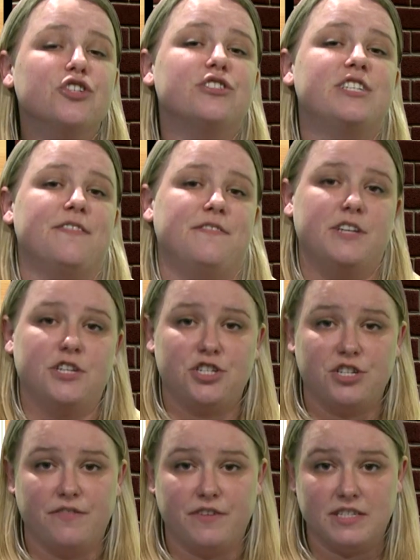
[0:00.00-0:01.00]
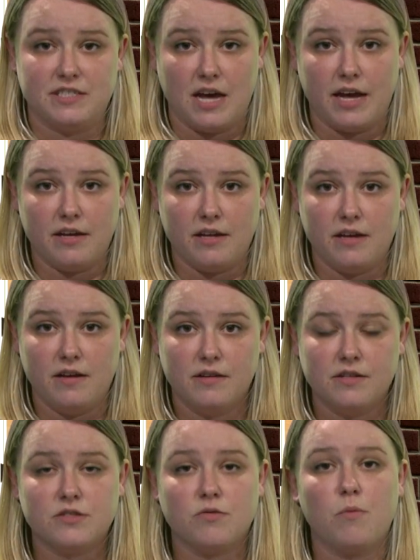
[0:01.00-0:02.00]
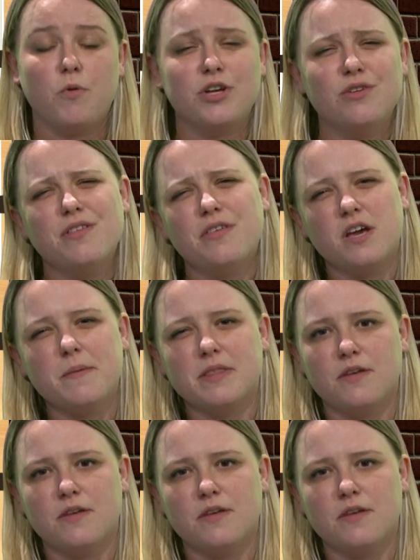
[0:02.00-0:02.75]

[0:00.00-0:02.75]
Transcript: definition of anxiety. So I want you to think about the